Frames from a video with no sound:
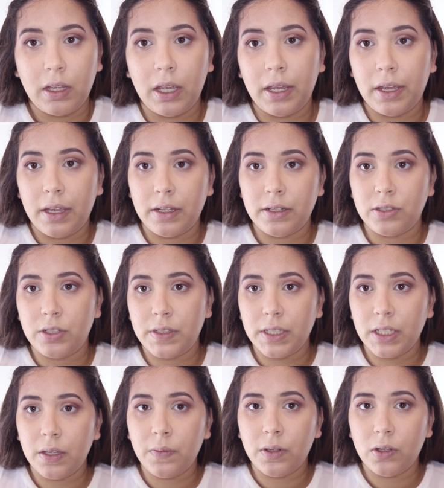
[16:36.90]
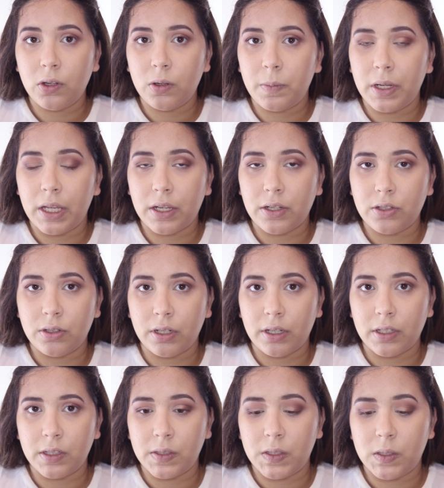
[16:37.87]
And just to give it a little bit extra
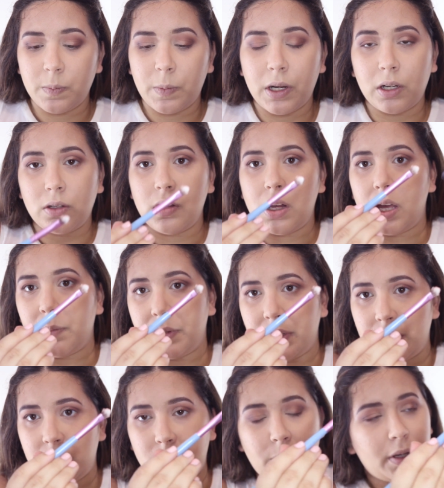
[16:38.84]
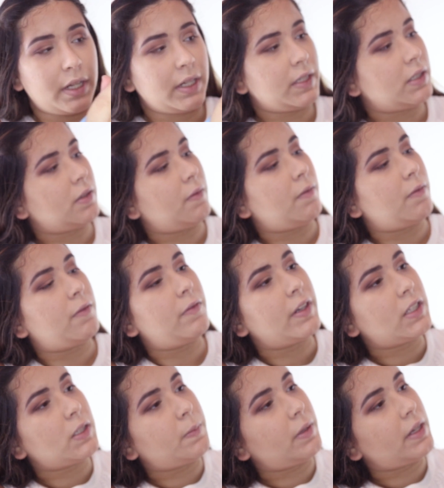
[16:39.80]
sparkle, I'm gonna spray some
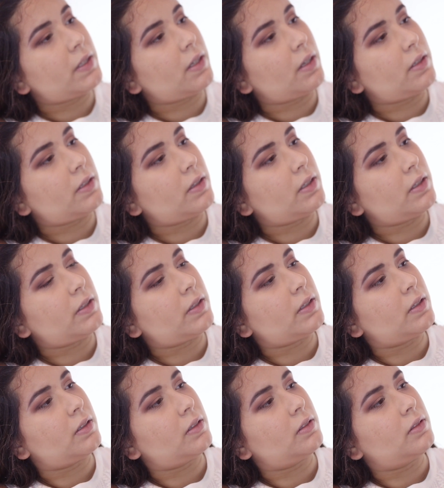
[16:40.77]
Fix Plus onto this.